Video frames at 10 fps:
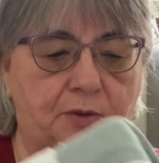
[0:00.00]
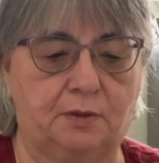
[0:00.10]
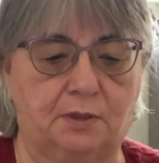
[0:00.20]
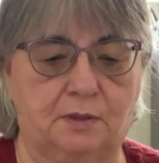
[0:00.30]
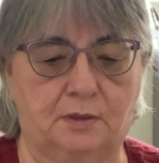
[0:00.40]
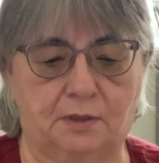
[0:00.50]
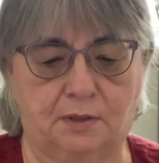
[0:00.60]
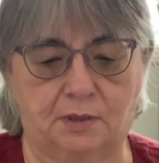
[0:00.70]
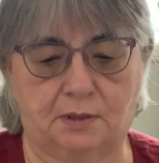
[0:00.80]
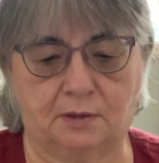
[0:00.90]
doing it
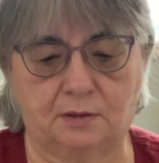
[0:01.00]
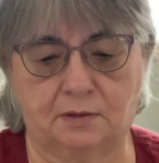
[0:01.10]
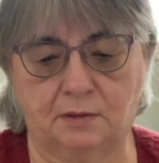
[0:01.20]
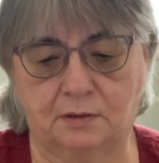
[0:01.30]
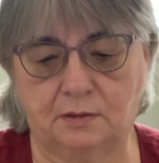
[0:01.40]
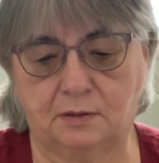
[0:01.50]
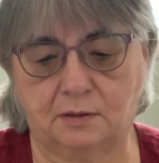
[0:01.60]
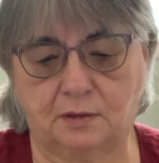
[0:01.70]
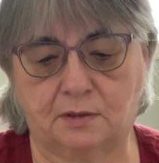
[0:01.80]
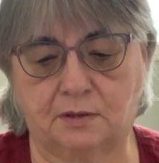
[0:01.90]
on
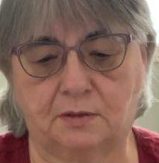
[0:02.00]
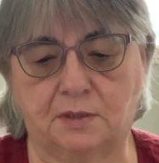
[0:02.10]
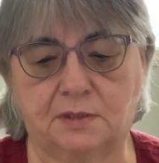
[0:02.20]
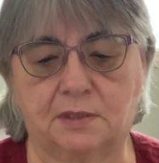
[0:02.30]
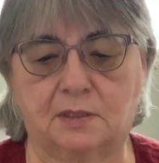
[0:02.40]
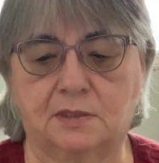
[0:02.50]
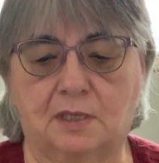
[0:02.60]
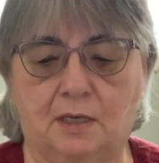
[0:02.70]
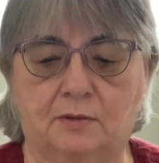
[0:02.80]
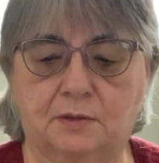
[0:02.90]
a 36
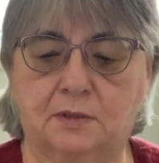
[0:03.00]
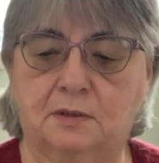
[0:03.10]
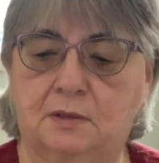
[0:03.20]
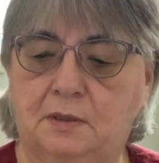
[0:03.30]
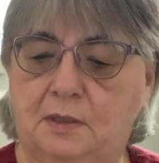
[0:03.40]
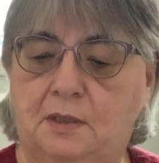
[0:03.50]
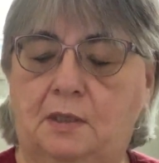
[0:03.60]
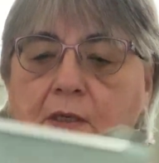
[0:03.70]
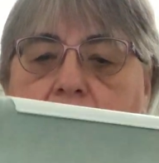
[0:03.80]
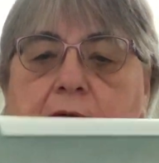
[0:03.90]
count.
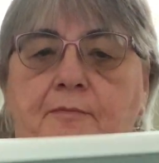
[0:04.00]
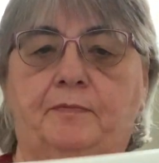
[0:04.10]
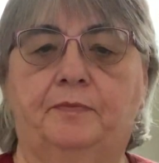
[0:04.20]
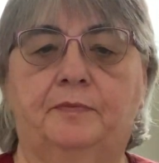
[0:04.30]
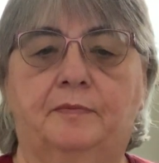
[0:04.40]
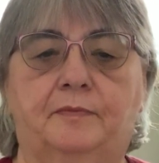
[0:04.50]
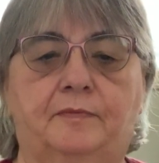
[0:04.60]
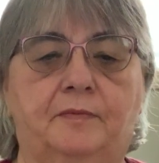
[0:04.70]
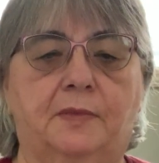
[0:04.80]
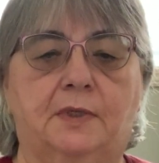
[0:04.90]

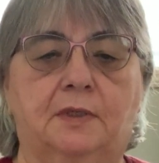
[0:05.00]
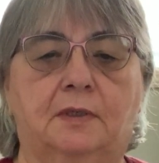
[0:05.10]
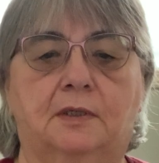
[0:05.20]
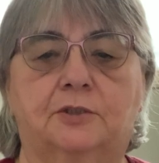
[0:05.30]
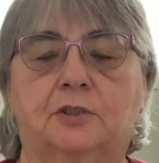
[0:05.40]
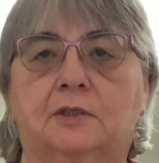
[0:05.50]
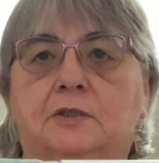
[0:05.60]
But I should have